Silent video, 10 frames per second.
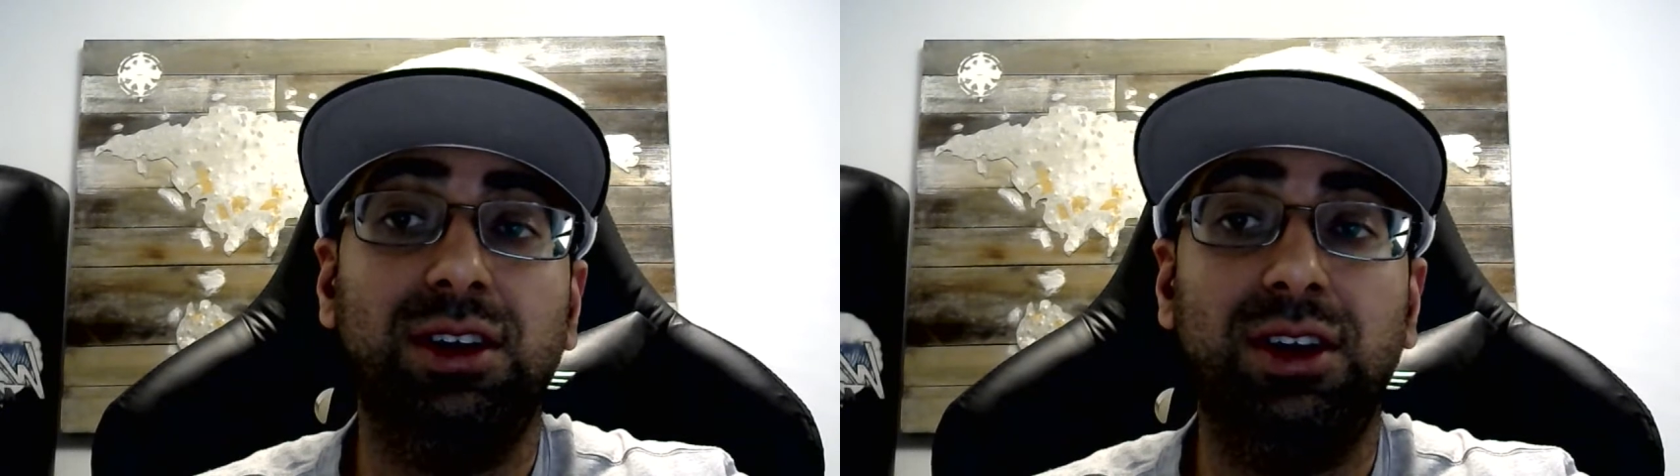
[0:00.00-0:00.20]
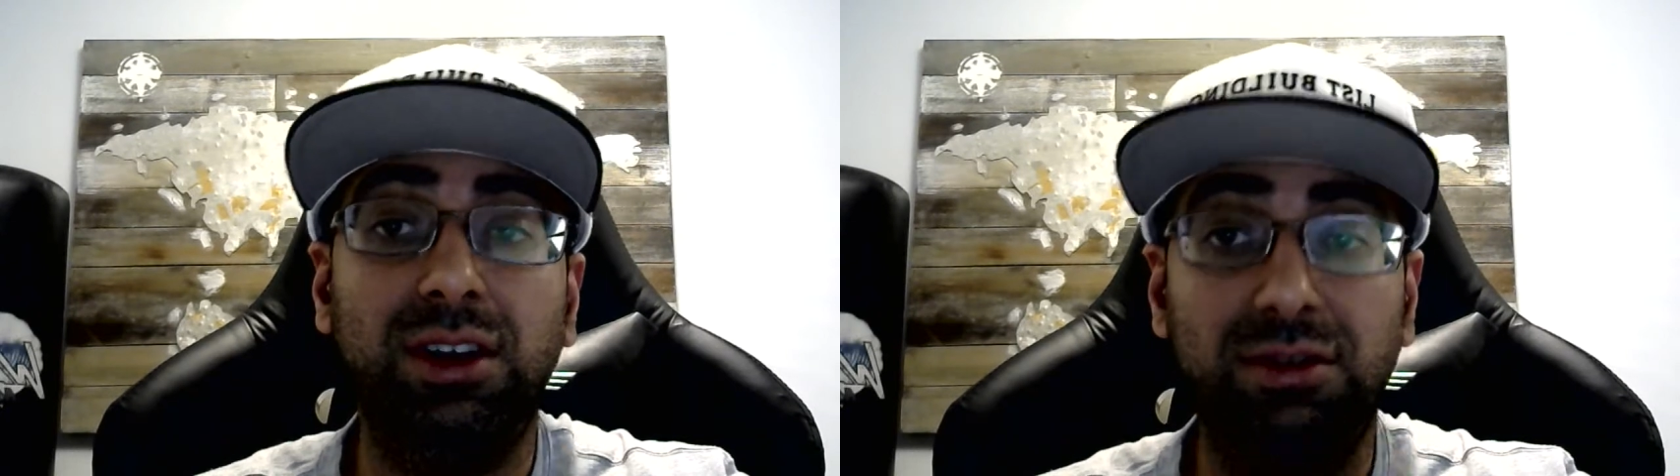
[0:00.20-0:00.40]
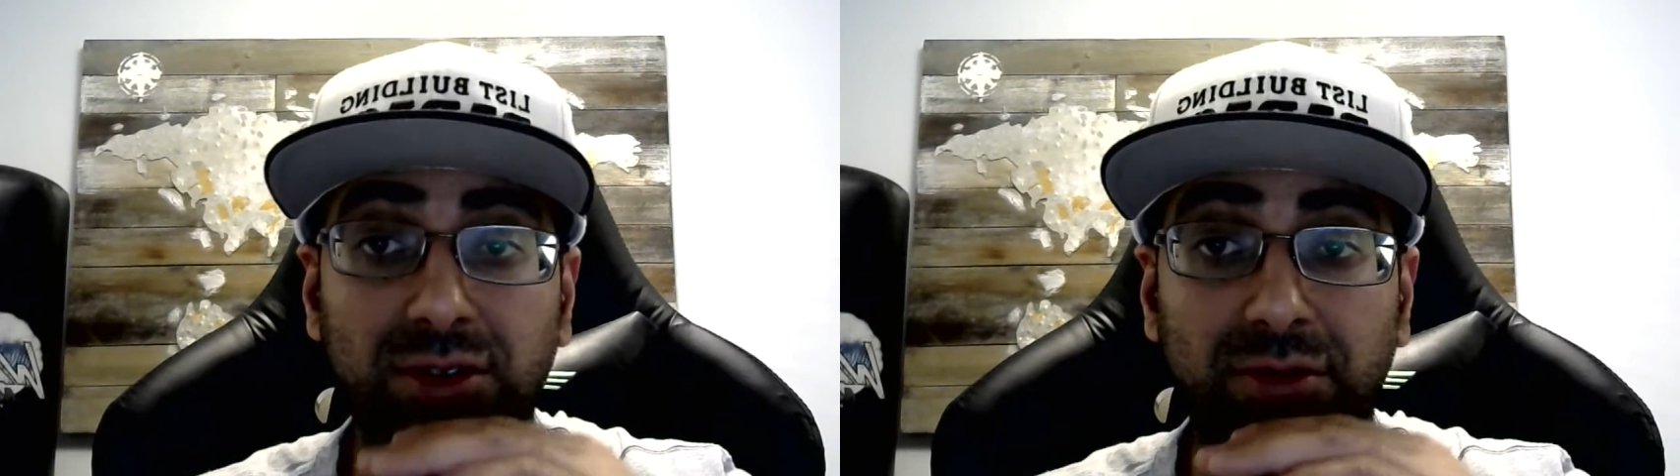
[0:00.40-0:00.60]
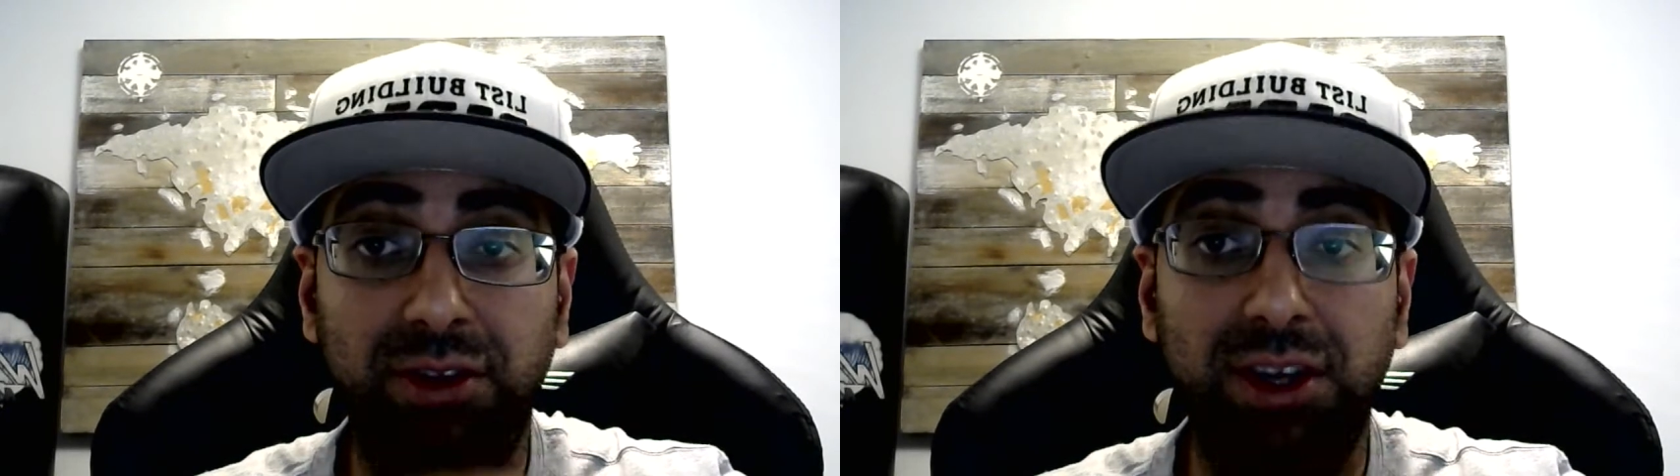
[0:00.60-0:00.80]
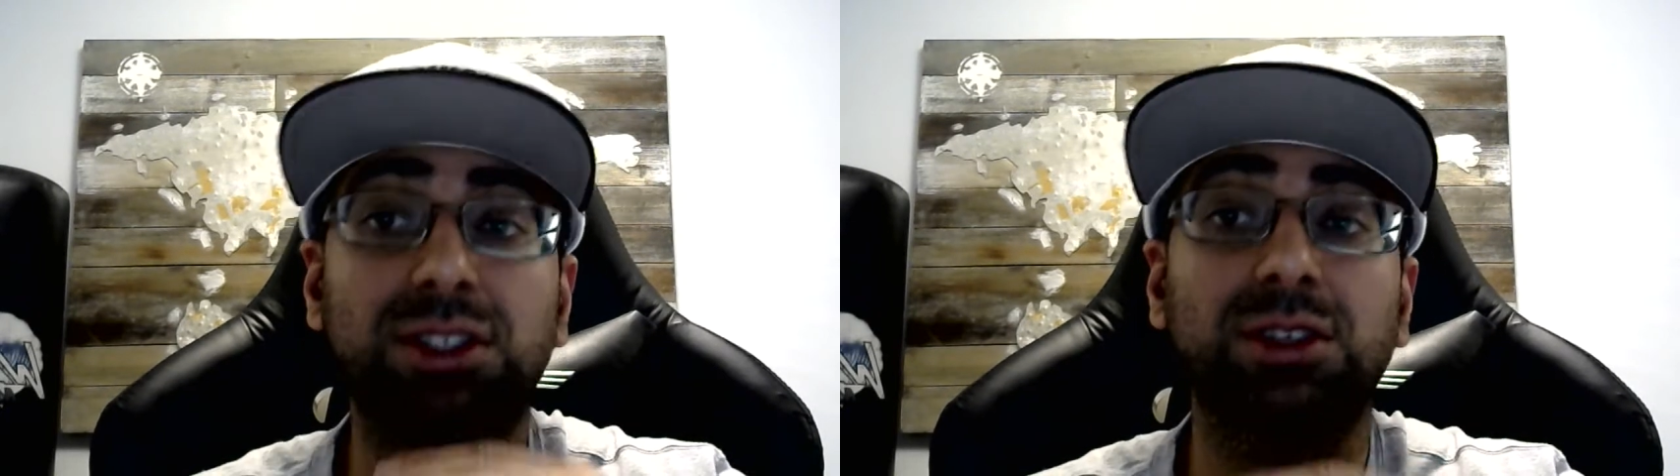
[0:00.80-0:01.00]
All right. So
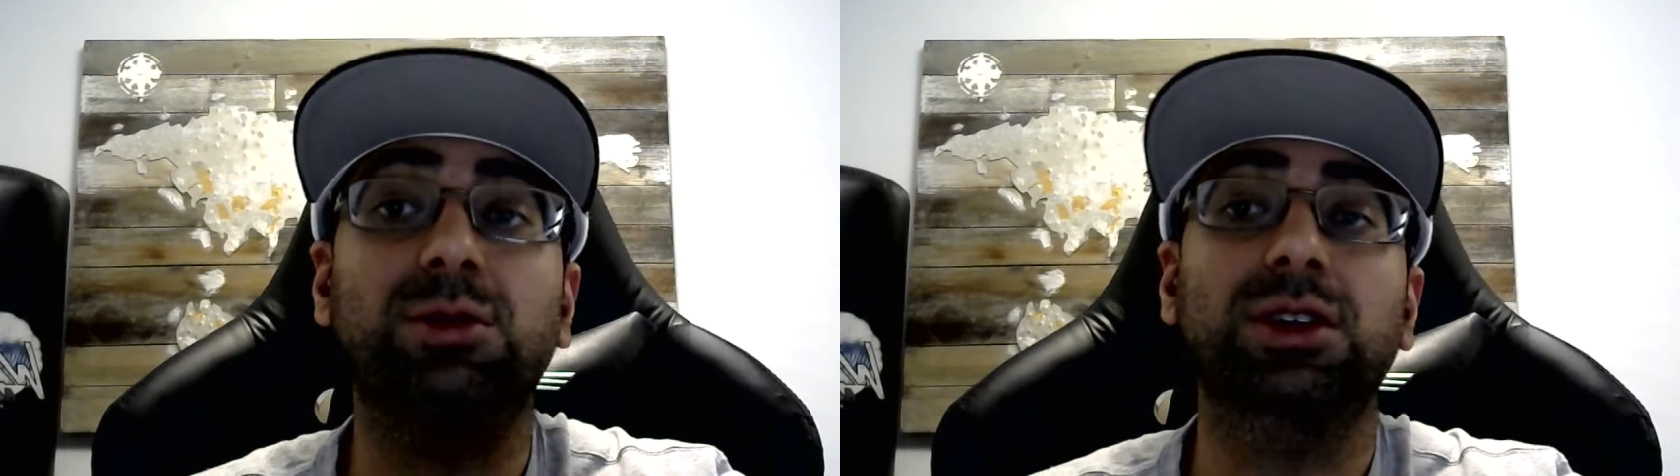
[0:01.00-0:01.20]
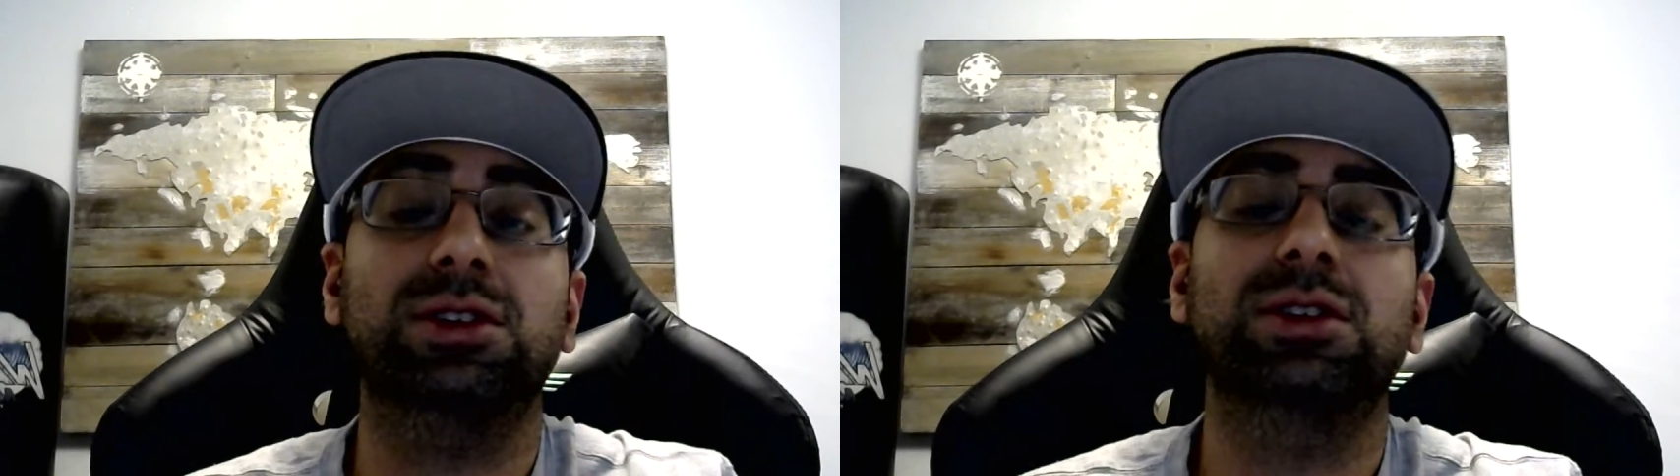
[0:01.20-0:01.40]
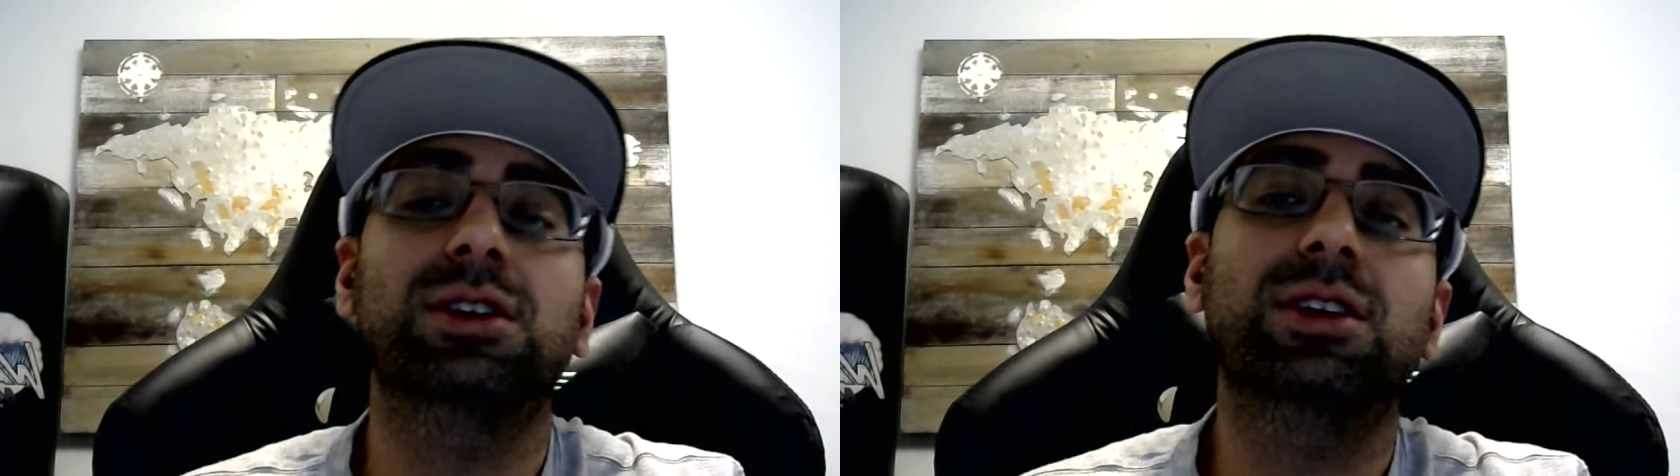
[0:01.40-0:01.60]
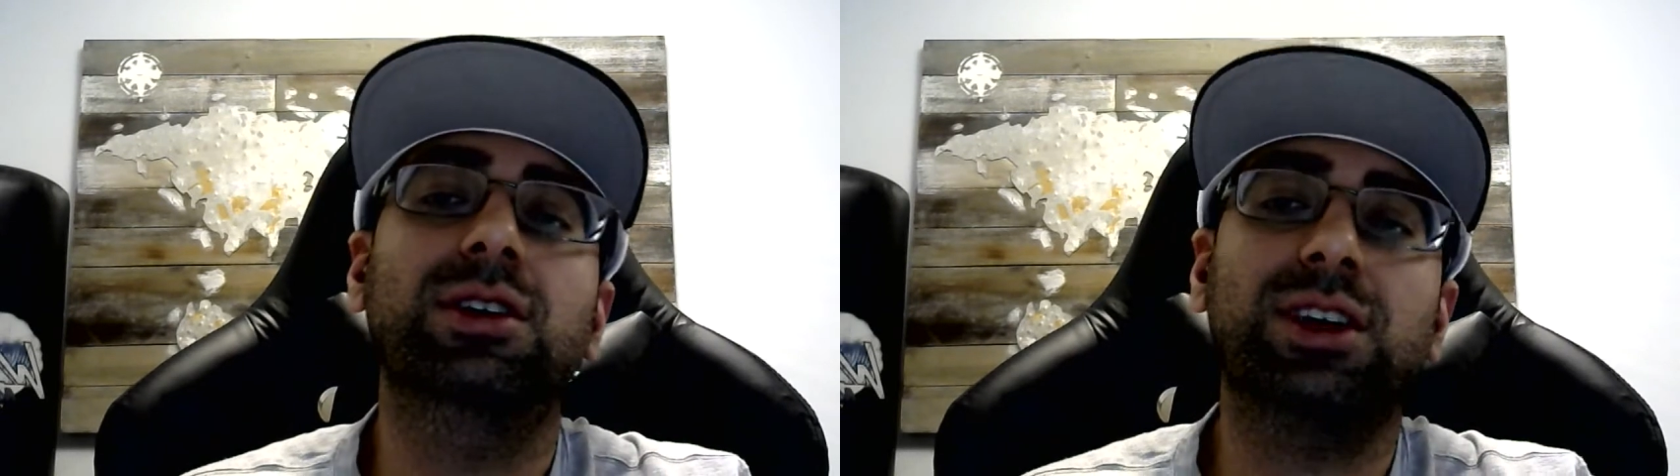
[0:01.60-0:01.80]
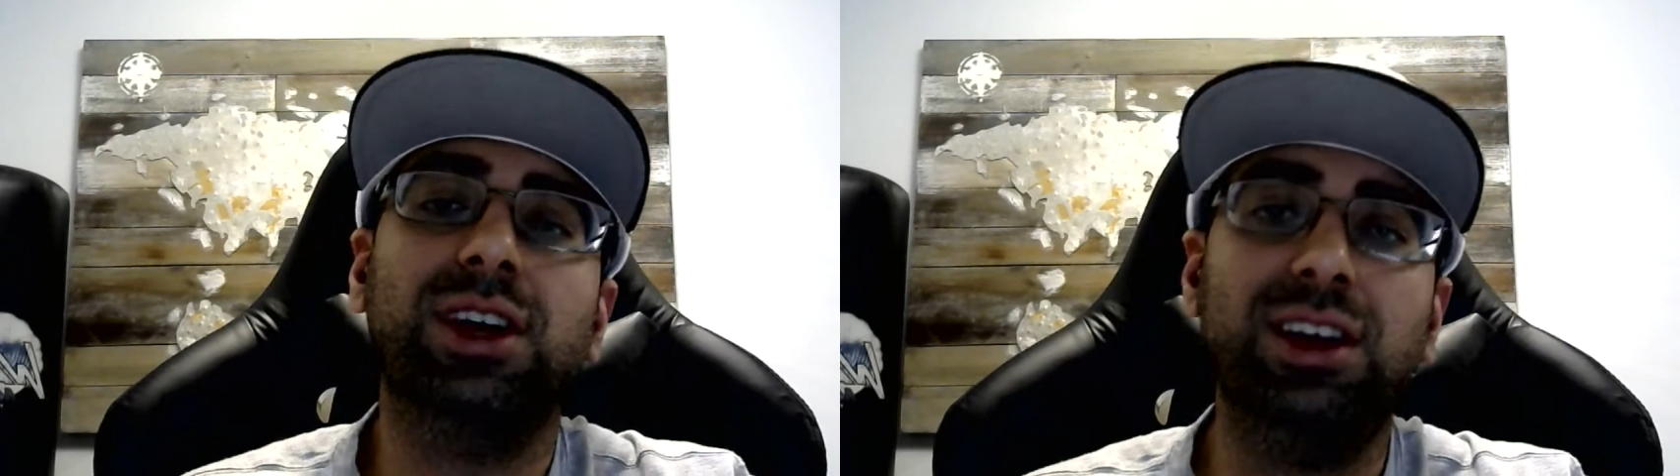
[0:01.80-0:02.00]
finish the course.
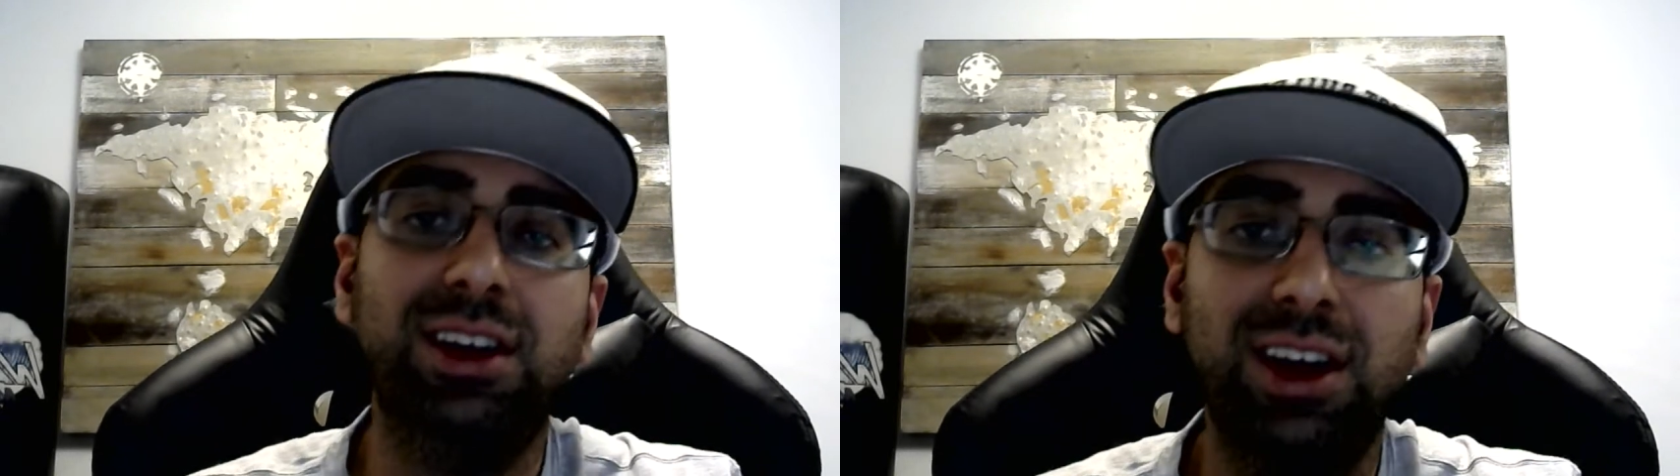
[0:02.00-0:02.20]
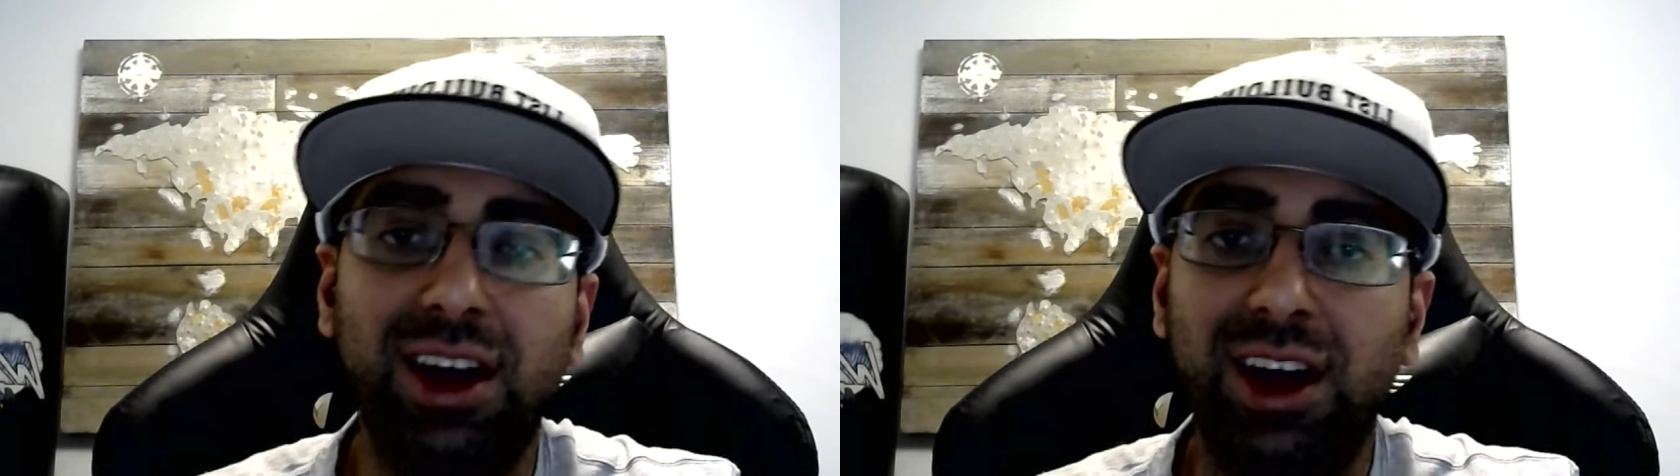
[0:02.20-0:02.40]
Okay.